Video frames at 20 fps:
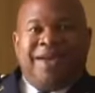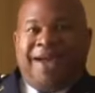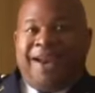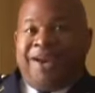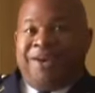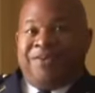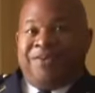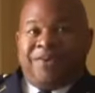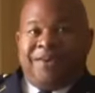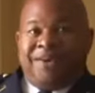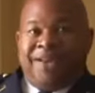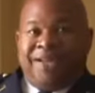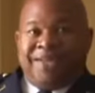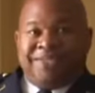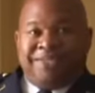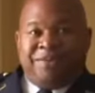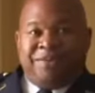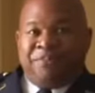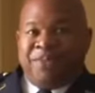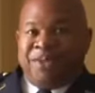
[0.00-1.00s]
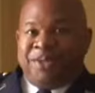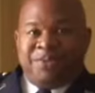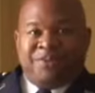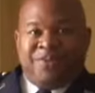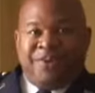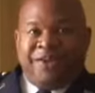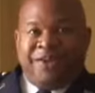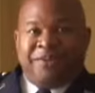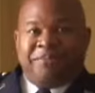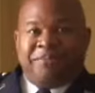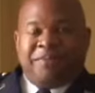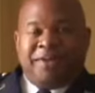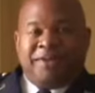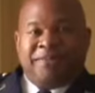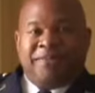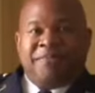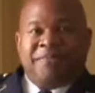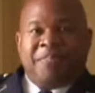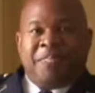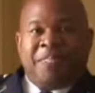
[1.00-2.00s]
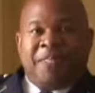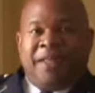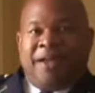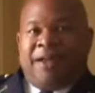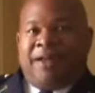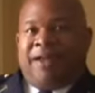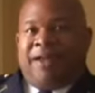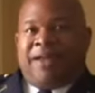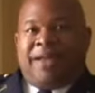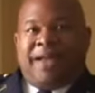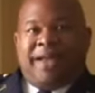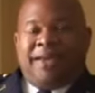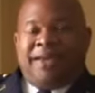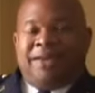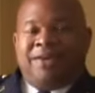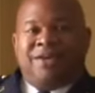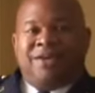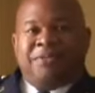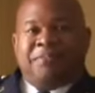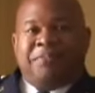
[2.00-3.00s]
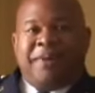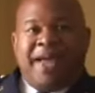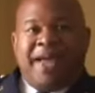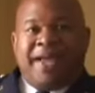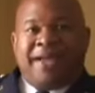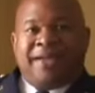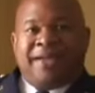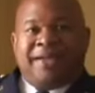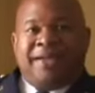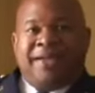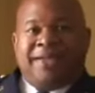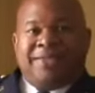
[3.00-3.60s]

I didn't realize I penetrated, but I, I didn't look back.